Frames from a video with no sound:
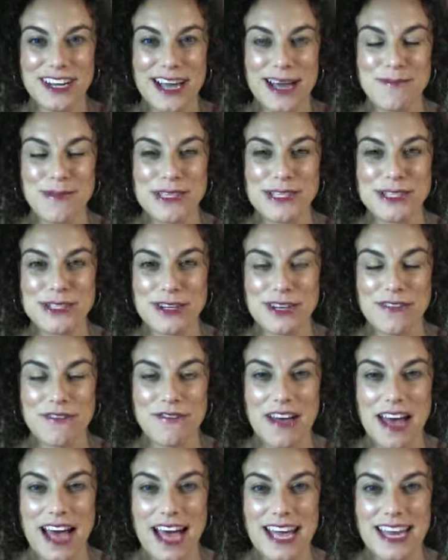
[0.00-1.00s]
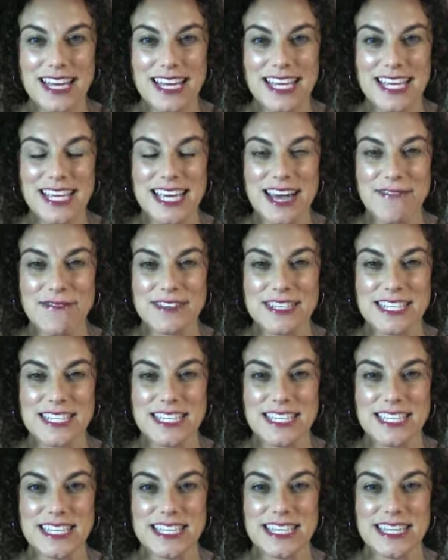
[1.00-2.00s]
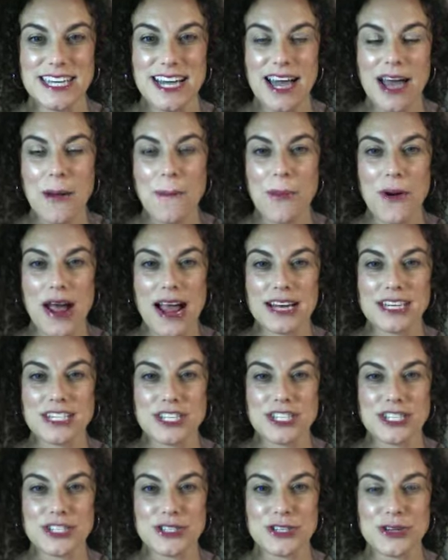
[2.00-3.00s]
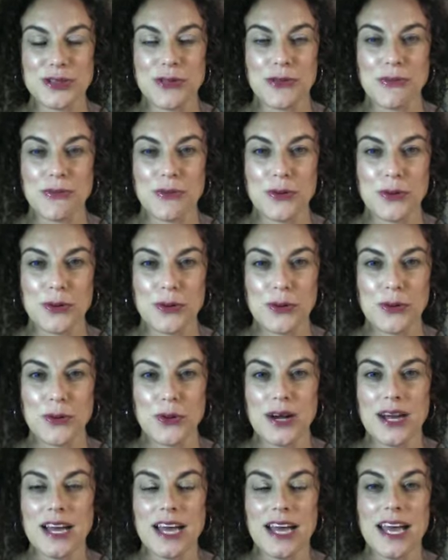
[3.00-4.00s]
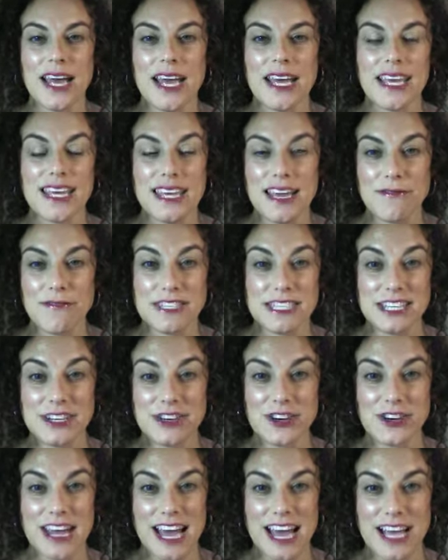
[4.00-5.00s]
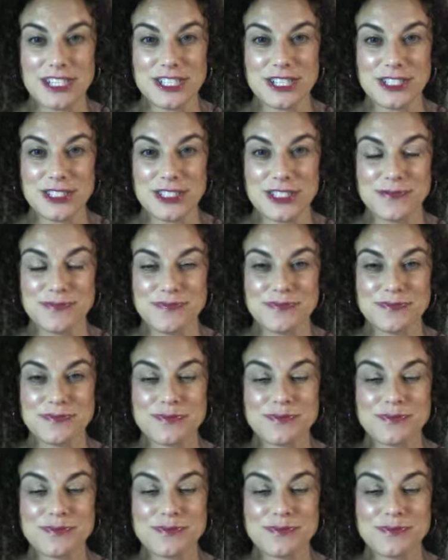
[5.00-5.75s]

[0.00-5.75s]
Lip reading: I'm a certified EFT practitioner through EFT International.